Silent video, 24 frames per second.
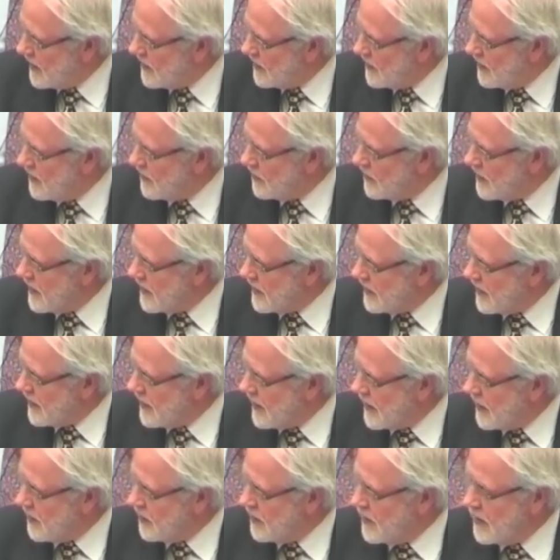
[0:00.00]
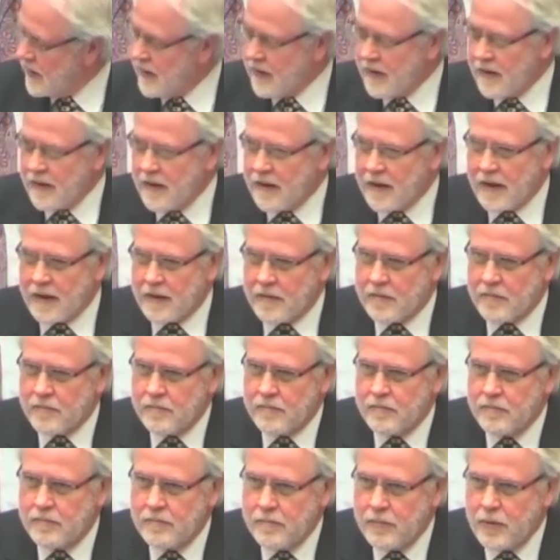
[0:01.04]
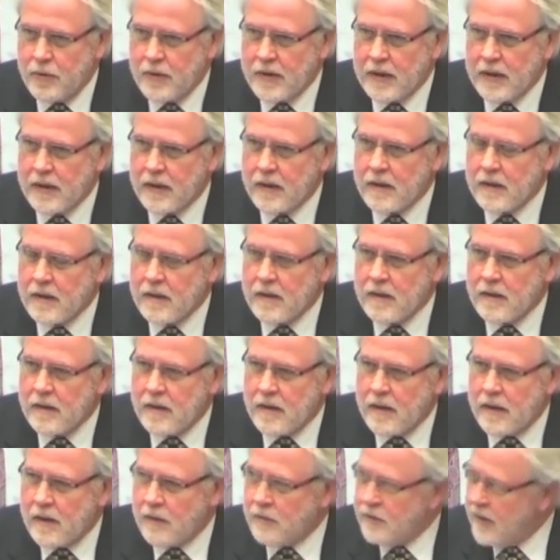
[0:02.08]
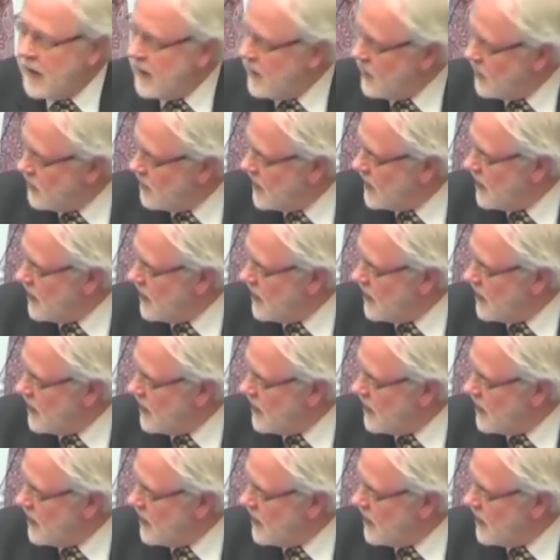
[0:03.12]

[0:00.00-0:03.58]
in real time, and putting arrangement in